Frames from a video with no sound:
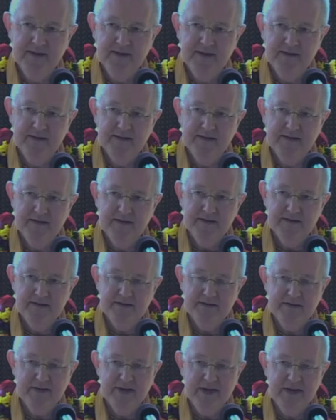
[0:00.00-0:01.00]
It's the
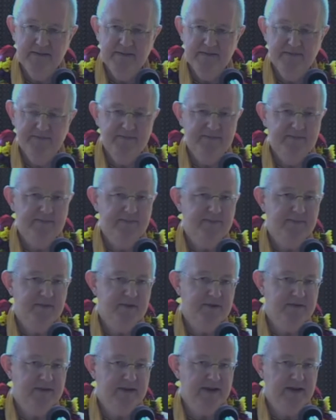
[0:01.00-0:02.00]
same
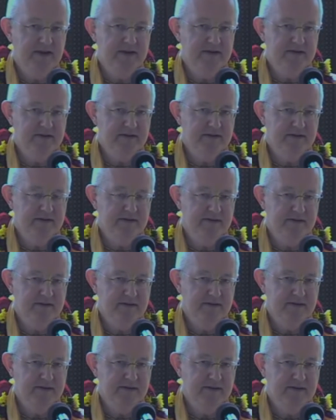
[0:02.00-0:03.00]
purification
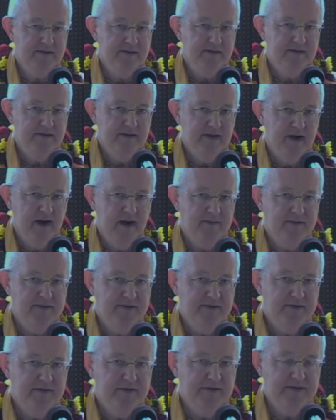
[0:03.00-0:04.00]

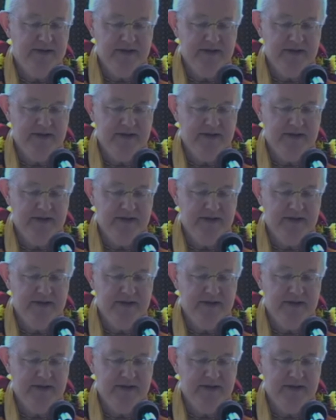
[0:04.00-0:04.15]
opportunity.